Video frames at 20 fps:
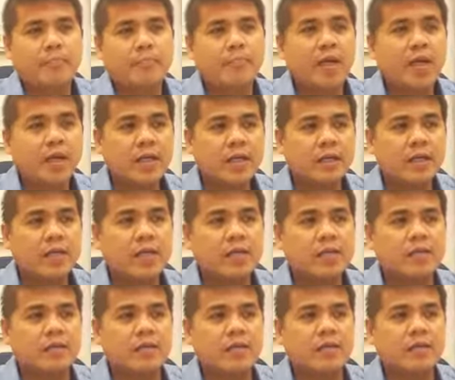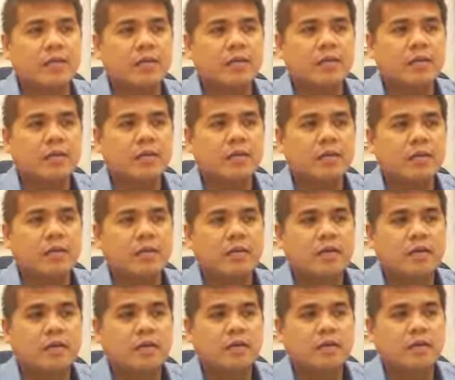Bracketing is an
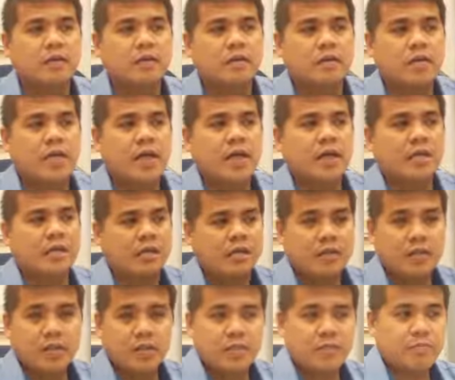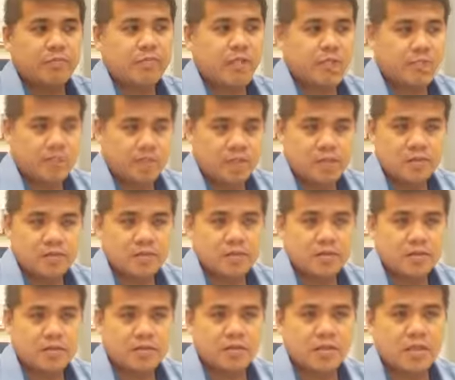iterative
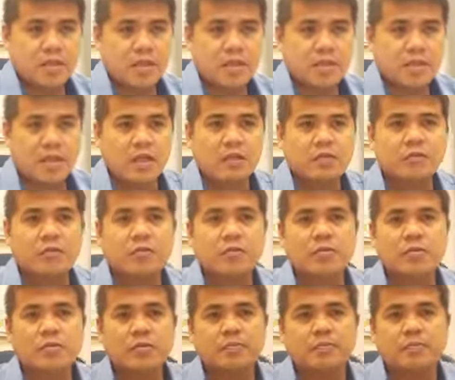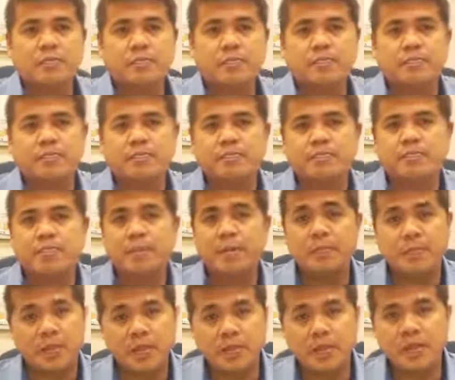process that involves
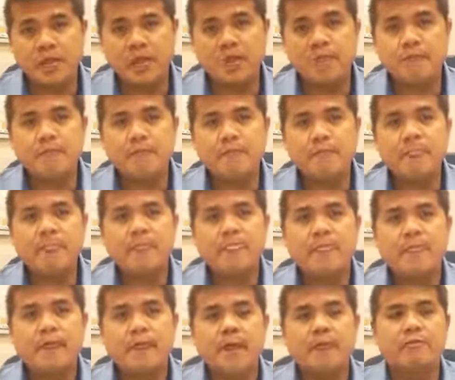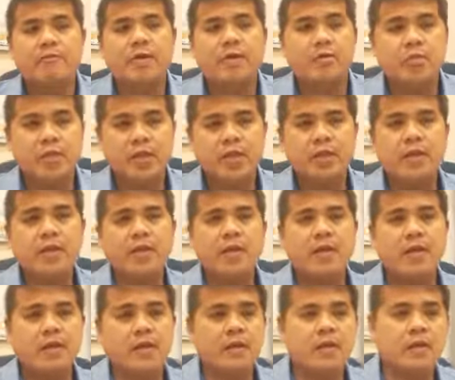preparing,
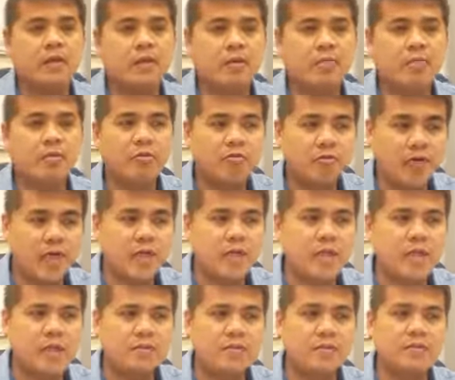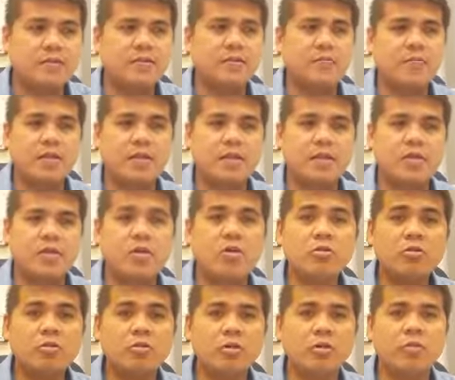evaluating, and providing systematic
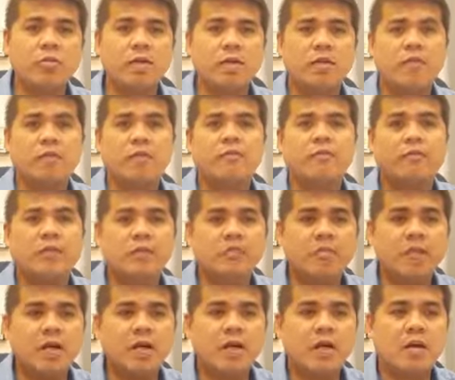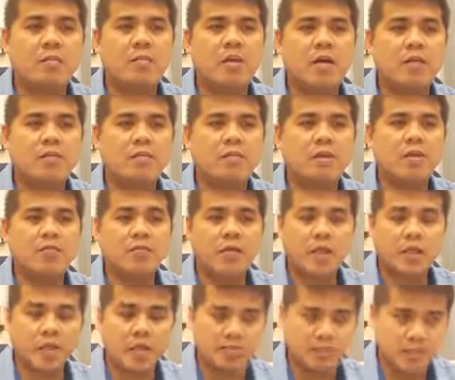ongoing feedback about the
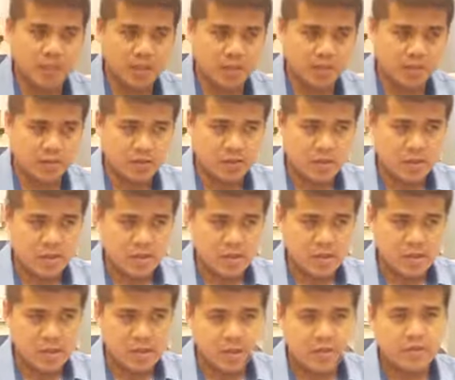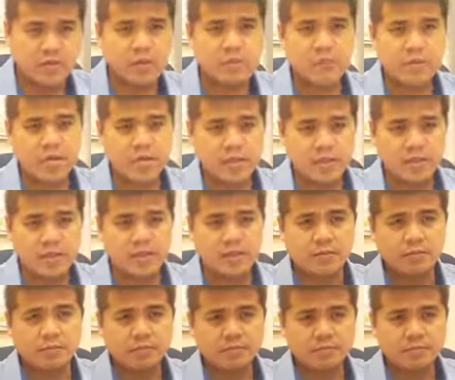effectiveness of the bracketing.